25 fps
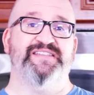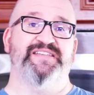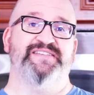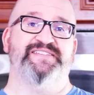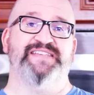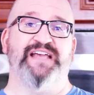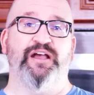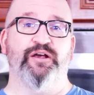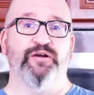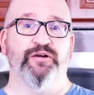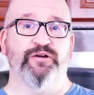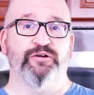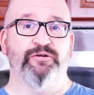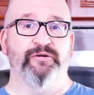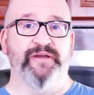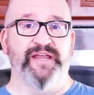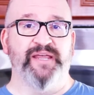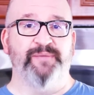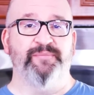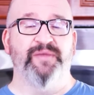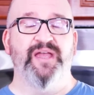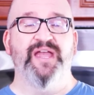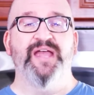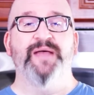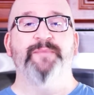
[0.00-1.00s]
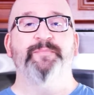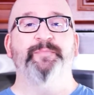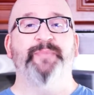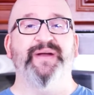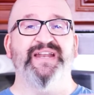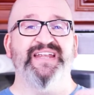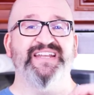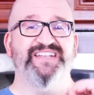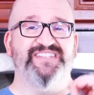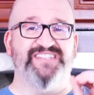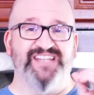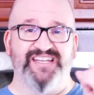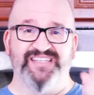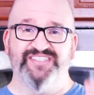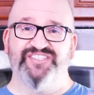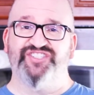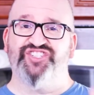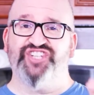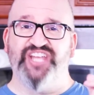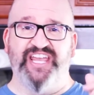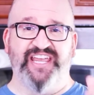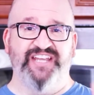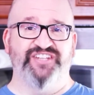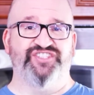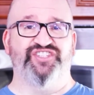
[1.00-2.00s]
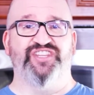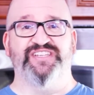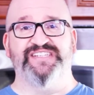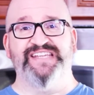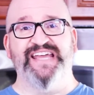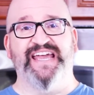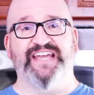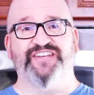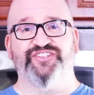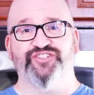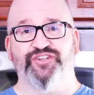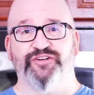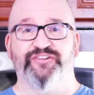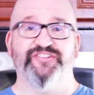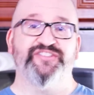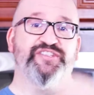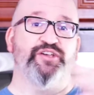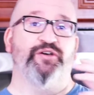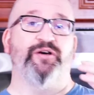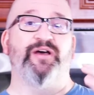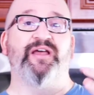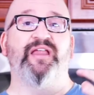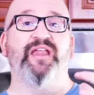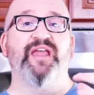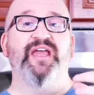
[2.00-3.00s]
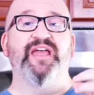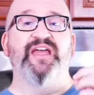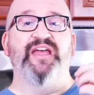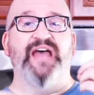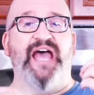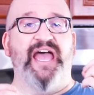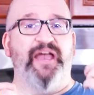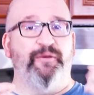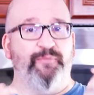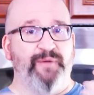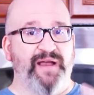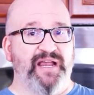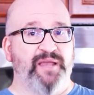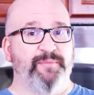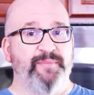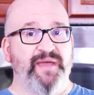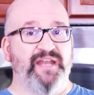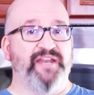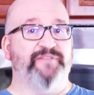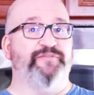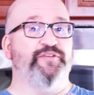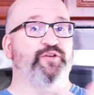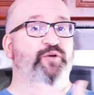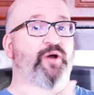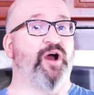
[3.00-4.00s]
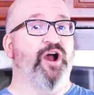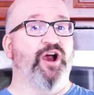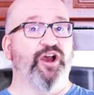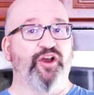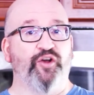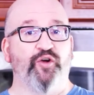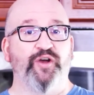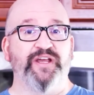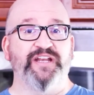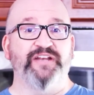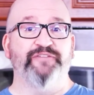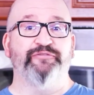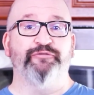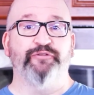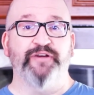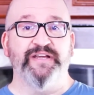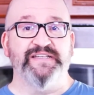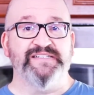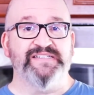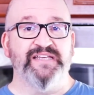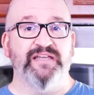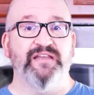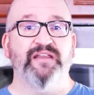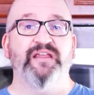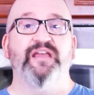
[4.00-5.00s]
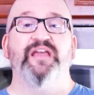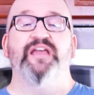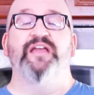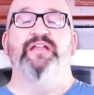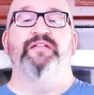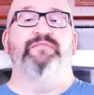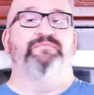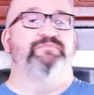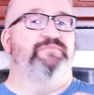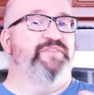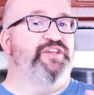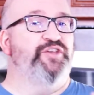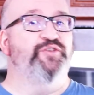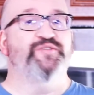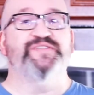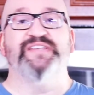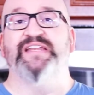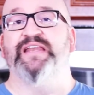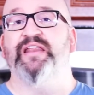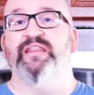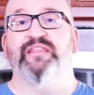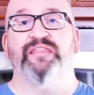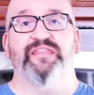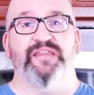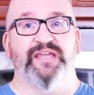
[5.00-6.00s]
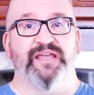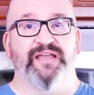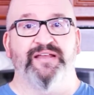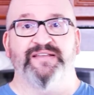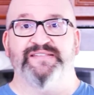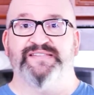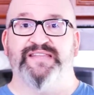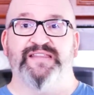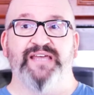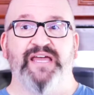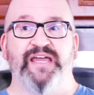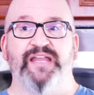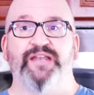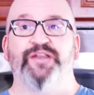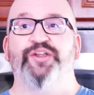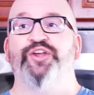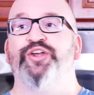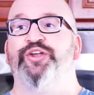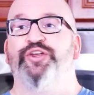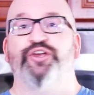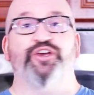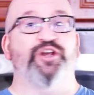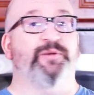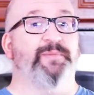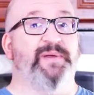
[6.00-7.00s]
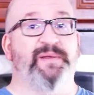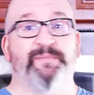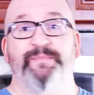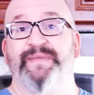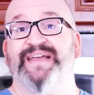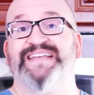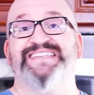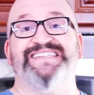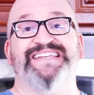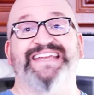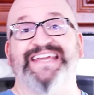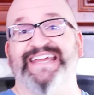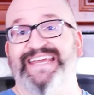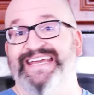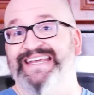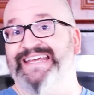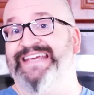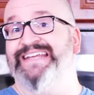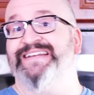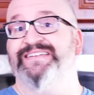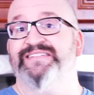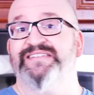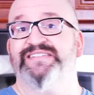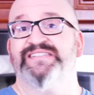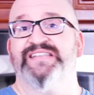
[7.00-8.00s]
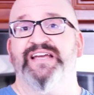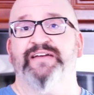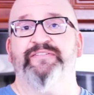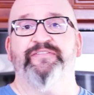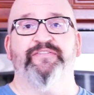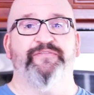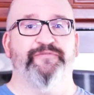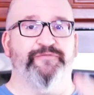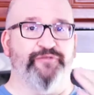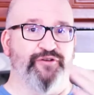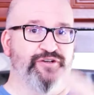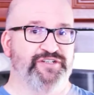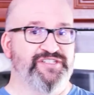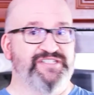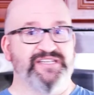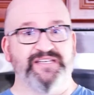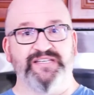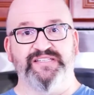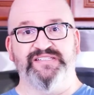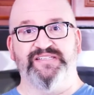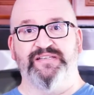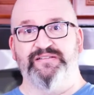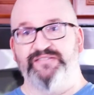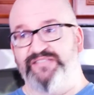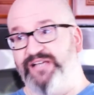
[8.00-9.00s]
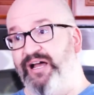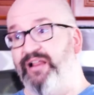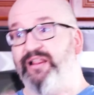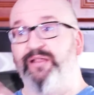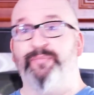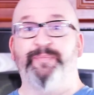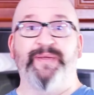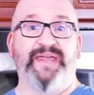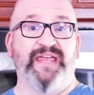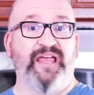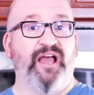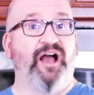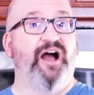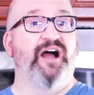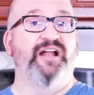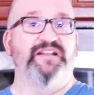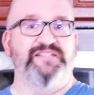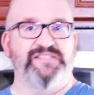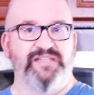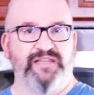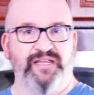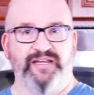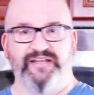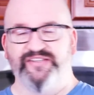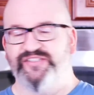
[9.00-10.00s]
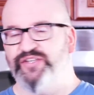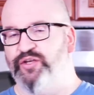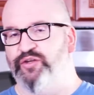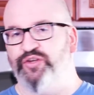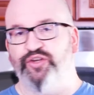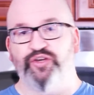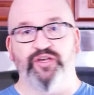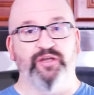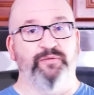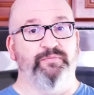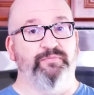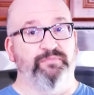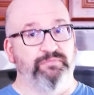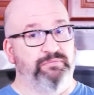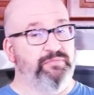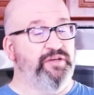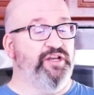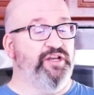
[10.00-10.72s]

the sour cream, but it does change the texture. So I recommend, if you are going to freeze it, use it in things that you're gonna be mixing it into stuff versus dolloping onto things. So you could,